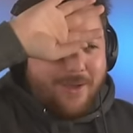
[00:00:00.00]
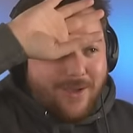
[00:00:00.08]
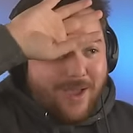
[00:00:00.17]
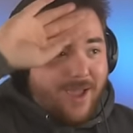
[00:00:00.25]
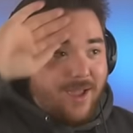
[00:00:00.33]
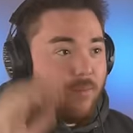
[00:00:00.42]

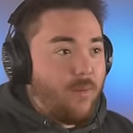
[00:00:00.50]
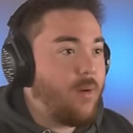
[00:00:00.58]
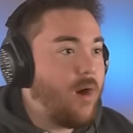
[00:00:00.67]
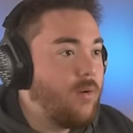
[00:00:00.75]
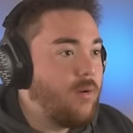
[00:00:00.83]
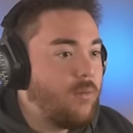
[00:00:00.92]
Okay. Wait,
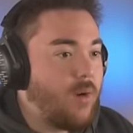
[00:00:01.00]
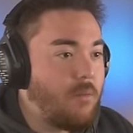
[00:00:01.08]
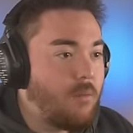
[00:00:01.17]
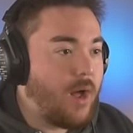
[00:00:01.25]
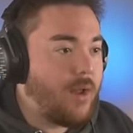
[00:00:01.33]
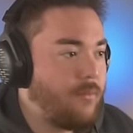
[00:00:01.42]
what?
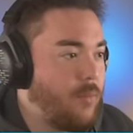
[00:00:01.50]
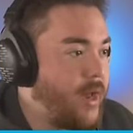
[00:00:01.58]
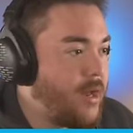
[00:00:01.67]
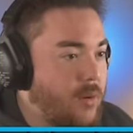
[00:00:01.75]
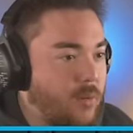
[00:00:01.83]
What? What? What?